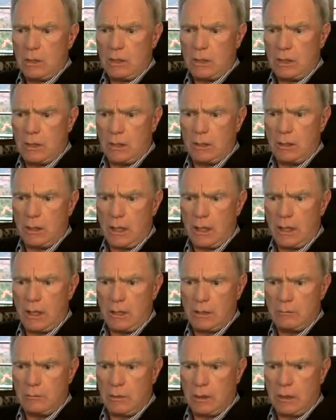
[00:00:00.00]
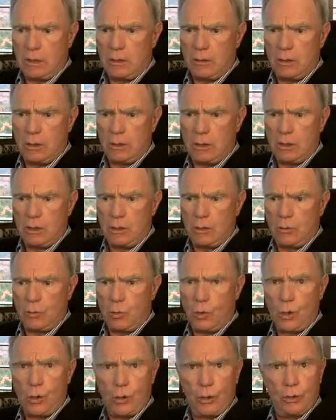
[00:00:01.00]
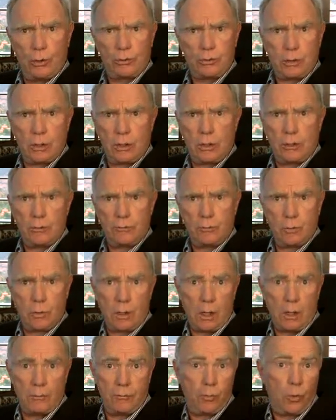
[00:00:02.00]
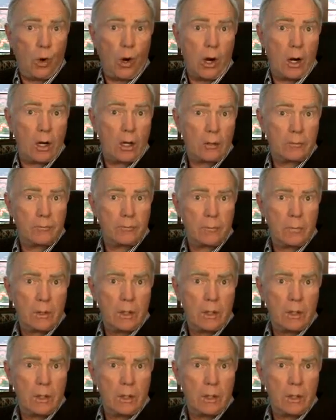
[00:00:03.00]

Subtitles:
in a world of war,